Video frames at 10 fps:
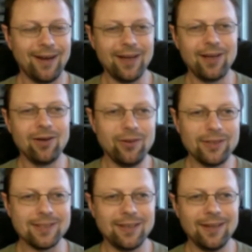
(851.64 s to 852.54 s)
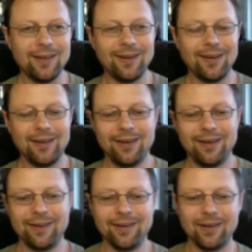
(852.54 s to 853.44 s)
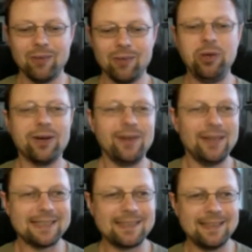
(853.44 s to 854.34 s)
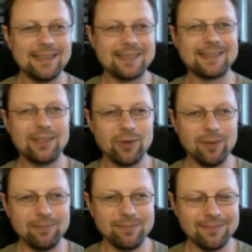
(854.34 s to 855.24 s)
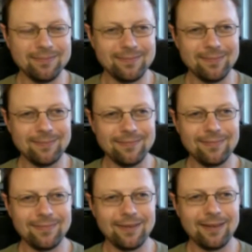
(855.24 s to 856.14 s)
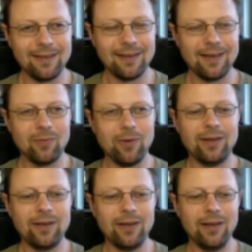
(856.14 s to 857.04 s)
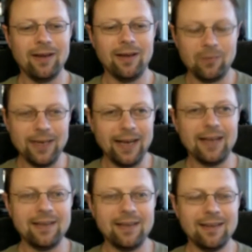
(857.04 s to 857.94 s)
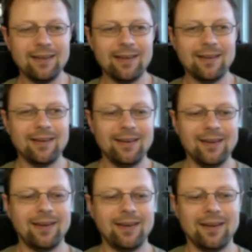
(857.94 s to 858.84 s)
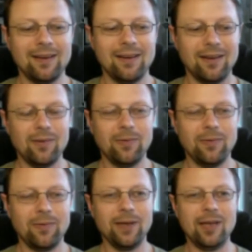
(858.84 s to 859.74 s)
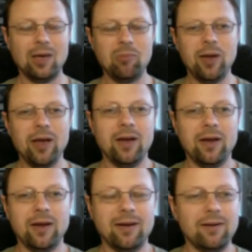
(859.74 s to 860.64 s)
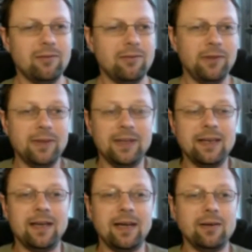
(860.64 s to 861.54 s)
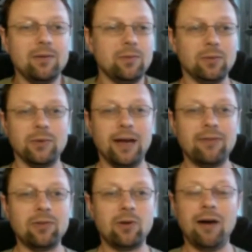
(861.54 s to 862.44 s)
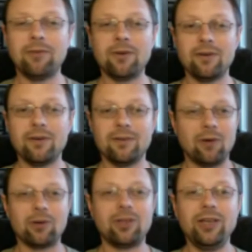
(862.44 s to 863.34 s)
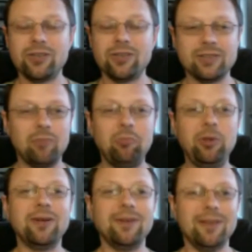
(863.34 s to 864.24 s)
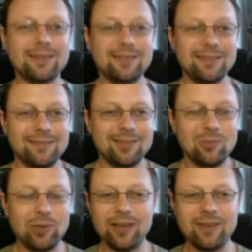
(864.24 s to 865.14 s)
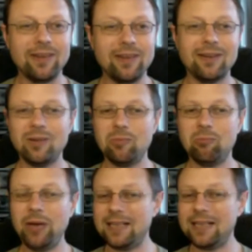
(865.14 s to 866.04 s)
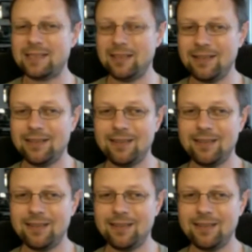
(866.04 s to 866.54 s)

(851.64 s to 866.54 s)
I call this the Fearlessness Syndrome. When, on one hand, we end up feeling like what we have to offer, our teachings are peerless, meaning they're the best.